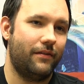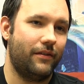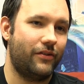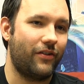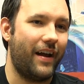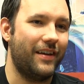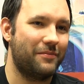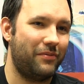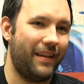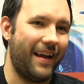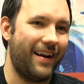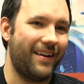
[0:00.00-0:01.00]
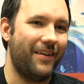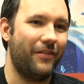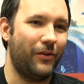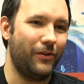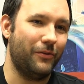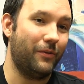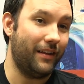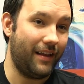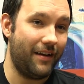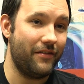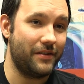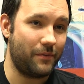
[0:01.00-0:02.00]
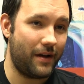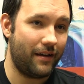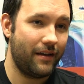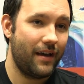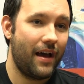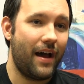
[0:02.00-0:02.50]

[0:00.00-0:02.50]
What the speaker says: the Trials player of old would love as well.